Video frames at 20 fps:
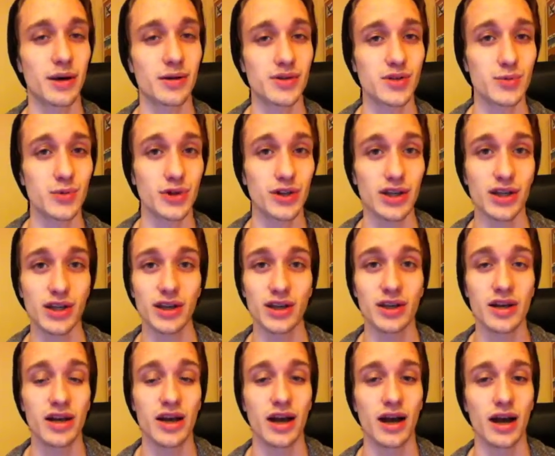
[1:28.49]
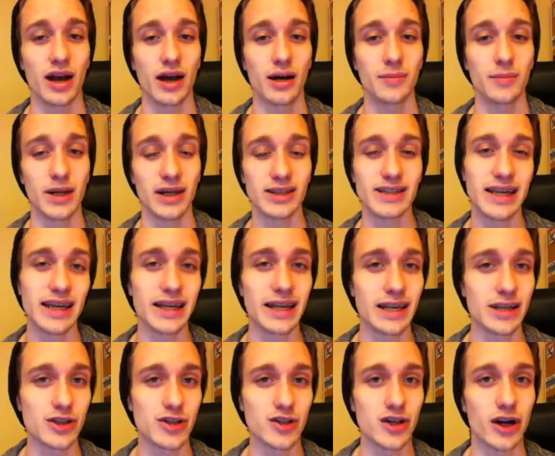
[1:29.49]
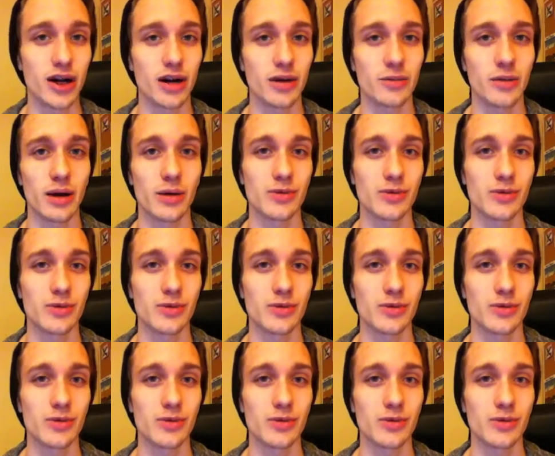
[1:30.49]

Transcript: I was working um, a dead-end job.